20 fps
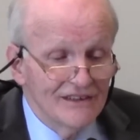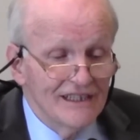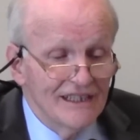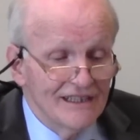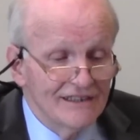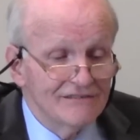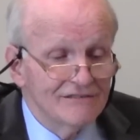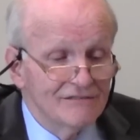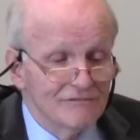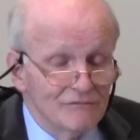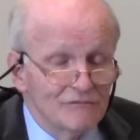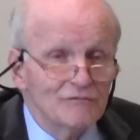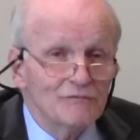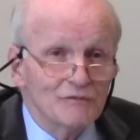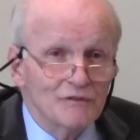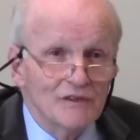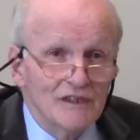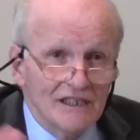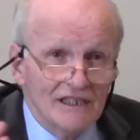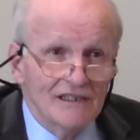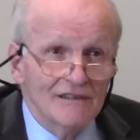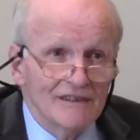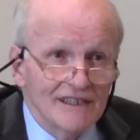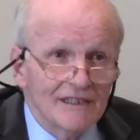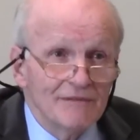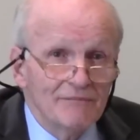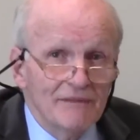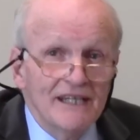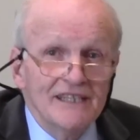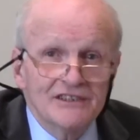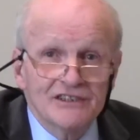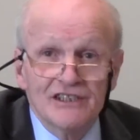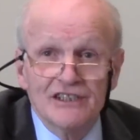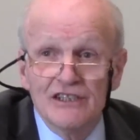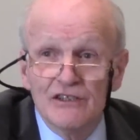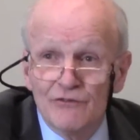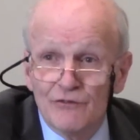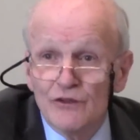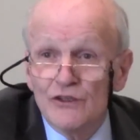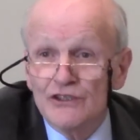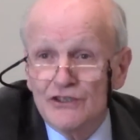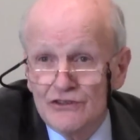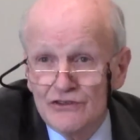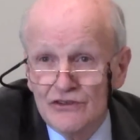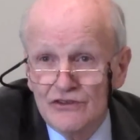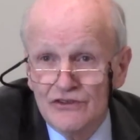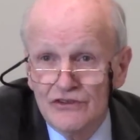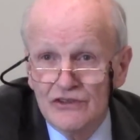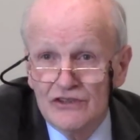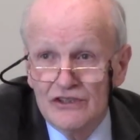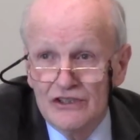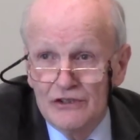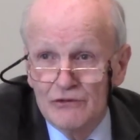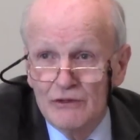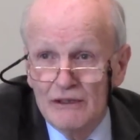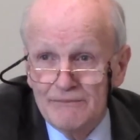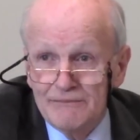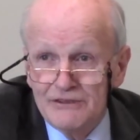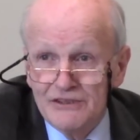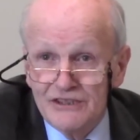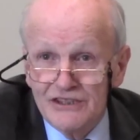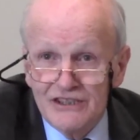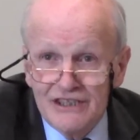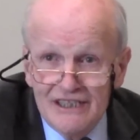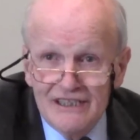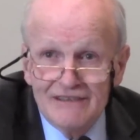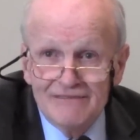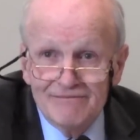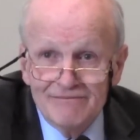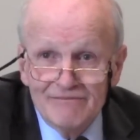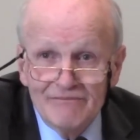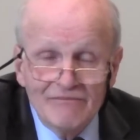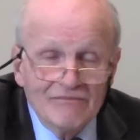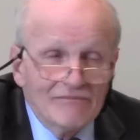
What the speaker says: it makes it a virtual nuclear weapon state.